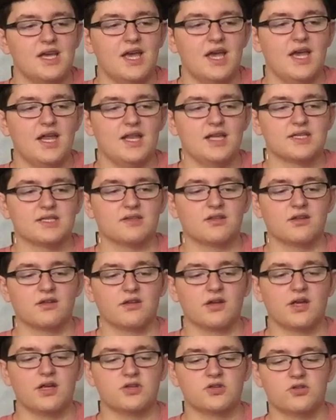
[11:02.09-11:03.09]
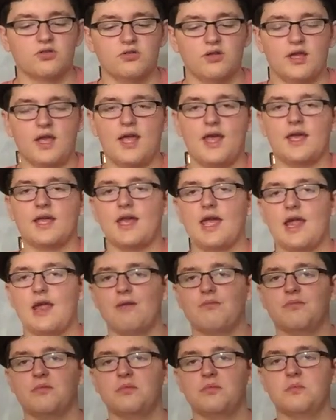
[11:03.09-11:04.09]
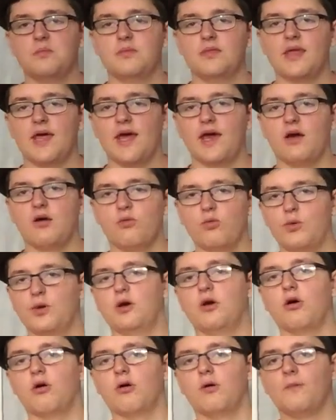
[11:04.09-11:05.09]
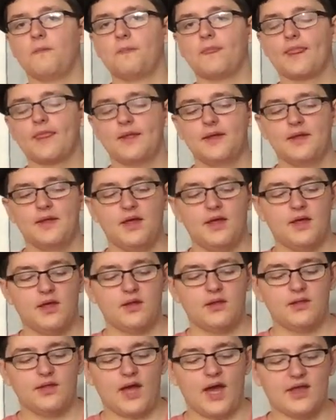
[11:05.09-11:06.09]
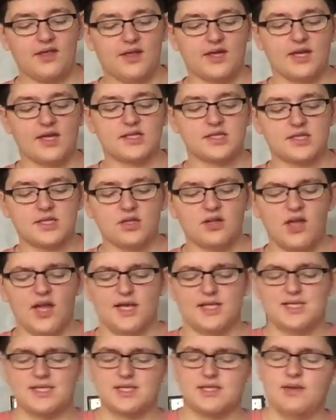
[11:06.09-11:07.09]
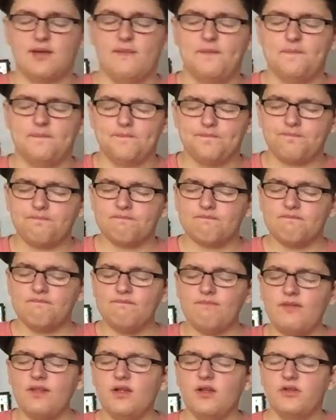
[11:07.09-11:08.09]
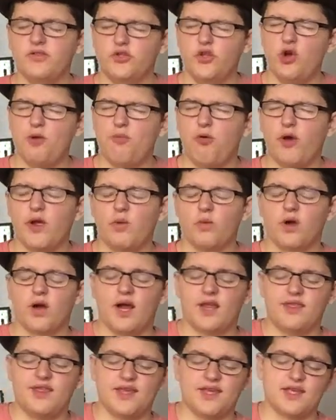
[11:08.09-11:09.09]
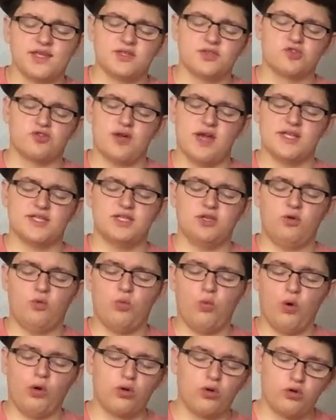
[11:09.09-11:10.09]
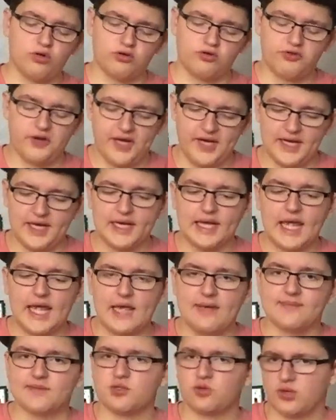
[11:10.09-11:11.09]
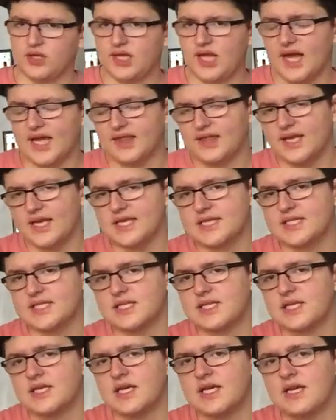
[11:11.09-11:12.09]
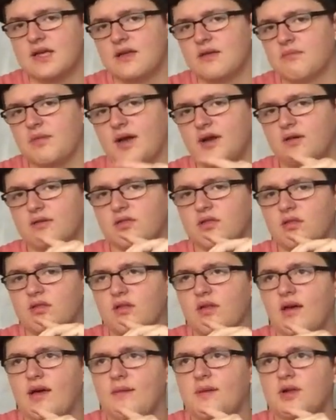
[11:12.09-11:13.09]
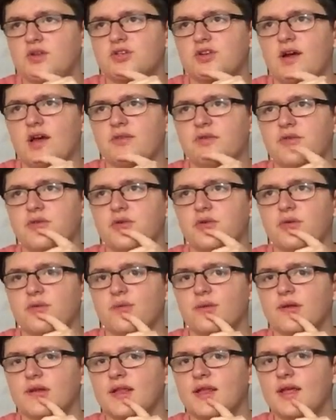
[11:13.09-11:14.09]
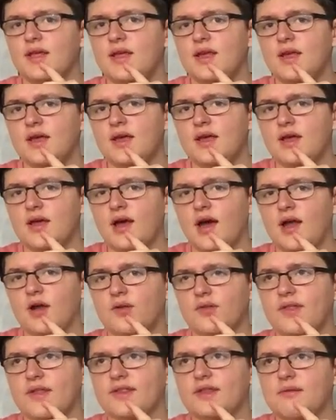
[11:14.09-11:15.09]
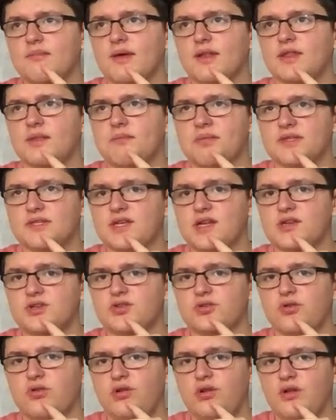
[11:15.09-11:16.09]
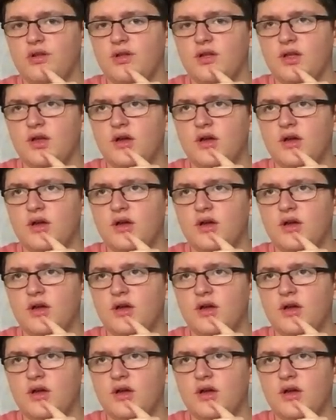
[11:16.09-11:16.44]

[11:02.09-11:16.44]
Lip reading: is literally, truly a game that will. I think it's to a point where I think Jurassic World created a game sort of like this, but I'm not sure how they're doing really. I don't think they met the potential